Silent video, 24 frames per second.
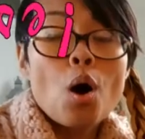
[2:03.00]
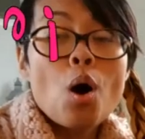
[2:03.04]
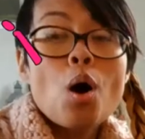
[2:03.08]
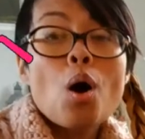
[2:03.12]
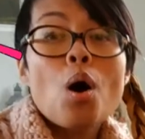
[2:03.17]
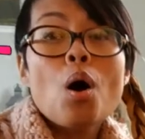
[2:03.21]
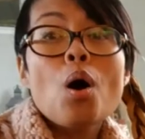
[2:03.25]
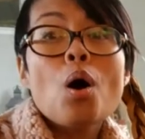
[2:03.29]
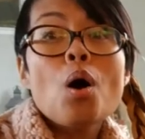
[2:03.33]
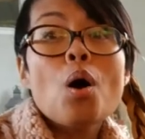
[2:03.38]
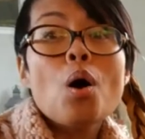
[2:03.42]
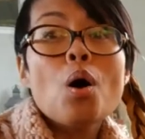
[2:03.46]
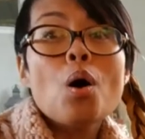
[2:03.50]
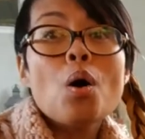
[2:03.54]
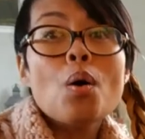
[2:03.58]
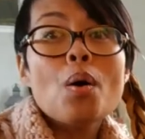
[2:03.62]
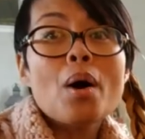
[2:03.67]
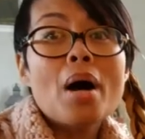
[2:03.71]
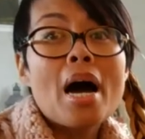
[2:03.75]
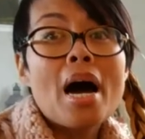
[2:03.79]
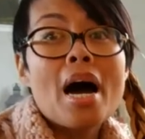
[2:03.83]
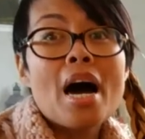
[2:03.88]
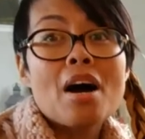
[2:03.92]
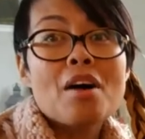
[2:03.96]

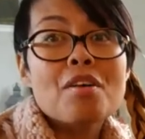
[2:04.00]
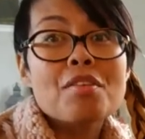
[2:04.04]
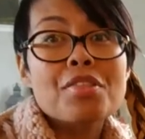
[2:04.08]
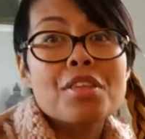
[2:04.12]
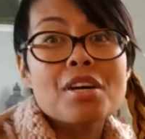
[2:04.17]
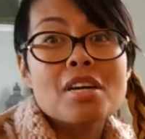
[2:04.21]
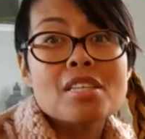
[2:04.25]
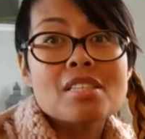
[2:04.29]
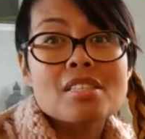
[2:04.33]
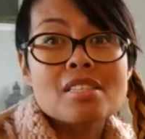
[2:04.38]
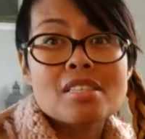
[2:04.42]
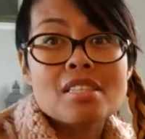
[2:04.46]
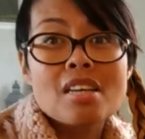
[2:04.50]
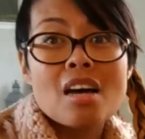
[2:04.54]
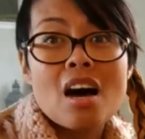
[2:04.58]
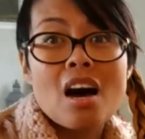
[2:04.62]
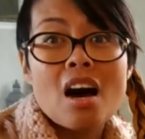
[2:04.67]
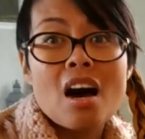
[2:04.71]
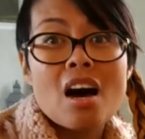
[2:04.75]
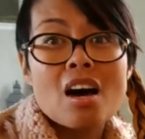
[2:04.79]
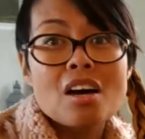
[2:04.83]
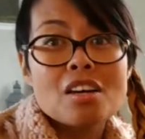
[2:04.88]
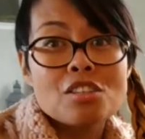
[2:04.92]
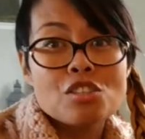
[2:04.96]
oh, how the
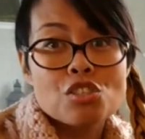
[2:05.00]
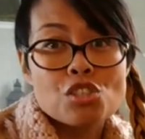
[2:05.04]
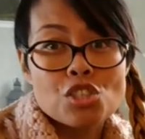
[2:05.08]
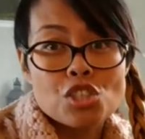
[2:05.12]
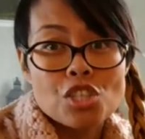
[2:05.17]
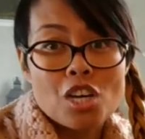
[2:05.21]
sun